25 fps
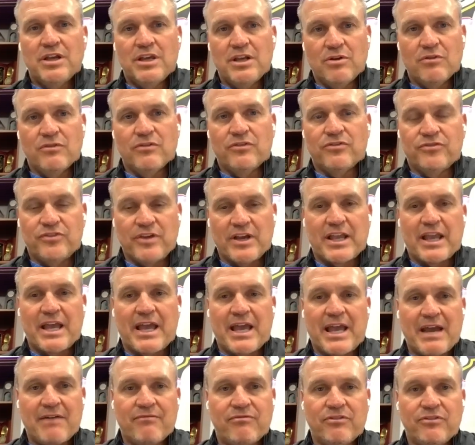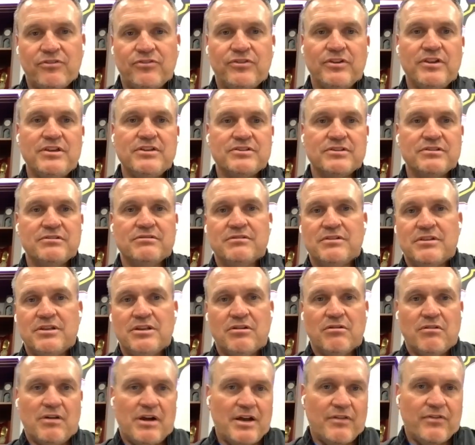in the second half of the season,
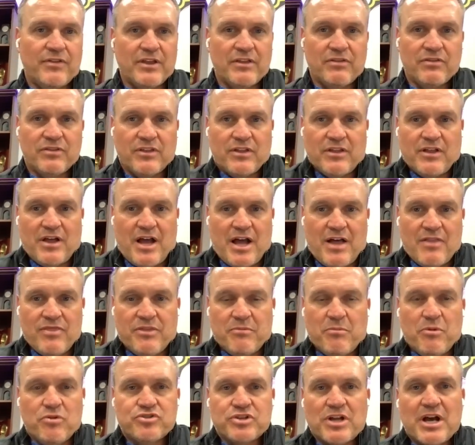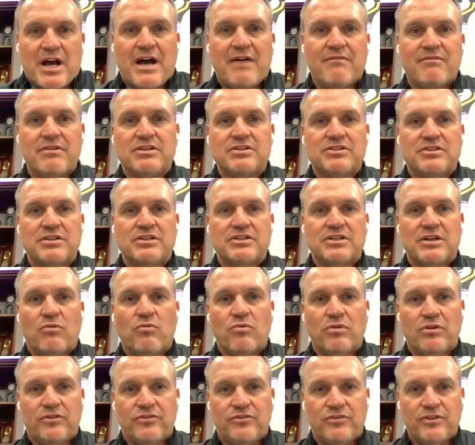I think the most obvious is I
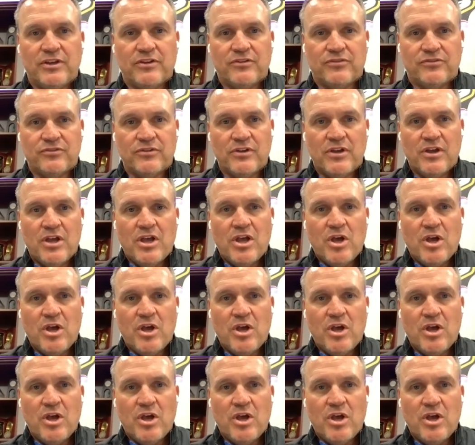want to see us